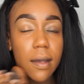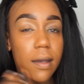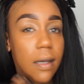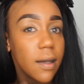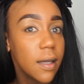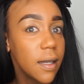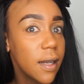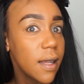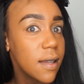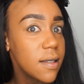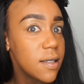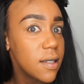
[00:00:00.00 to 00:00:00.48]

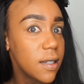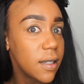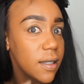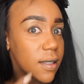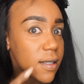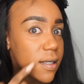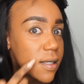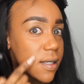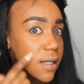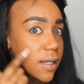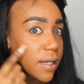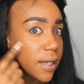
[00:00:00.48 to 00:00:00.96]
And as you
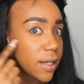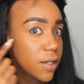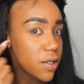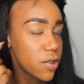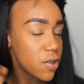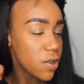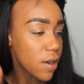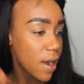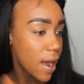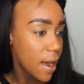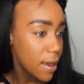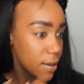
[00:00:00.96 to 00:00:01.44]
can see, it
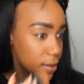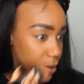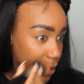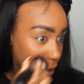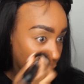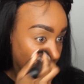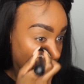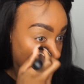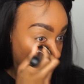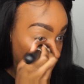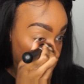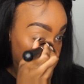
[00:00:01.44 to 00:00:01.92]
dries
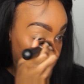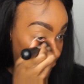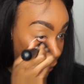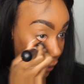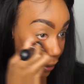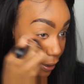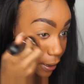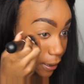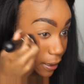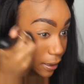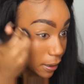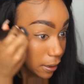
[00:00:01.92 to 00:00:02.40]
like
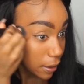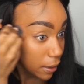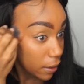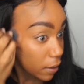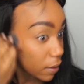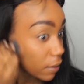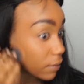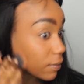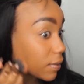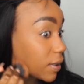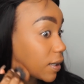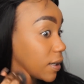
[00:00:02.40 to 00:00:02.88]
completely
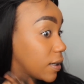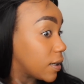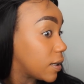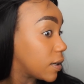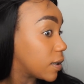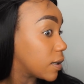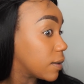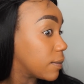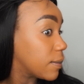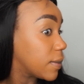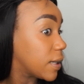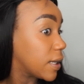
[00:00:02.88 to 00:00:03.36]

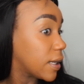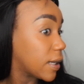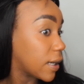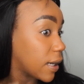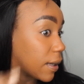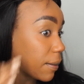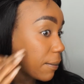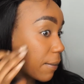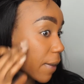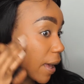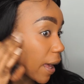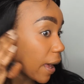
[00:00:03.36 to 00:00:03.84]

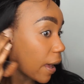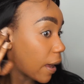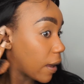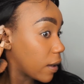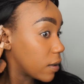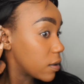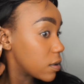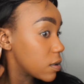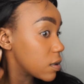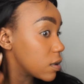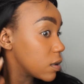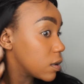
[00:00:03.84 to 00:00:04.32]

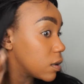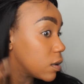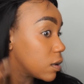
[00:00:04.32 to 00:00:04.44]
matte.